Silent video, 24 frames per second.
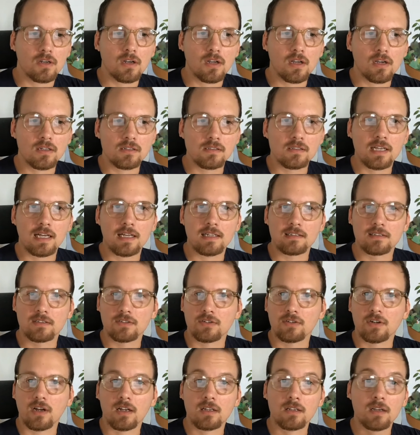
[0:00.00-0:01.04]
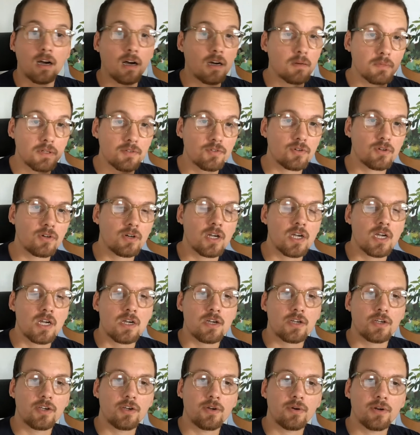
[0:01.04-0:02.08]
Zalster.com if you're
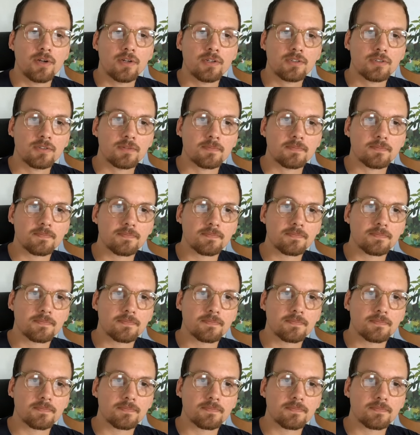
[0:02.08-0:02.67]
curious.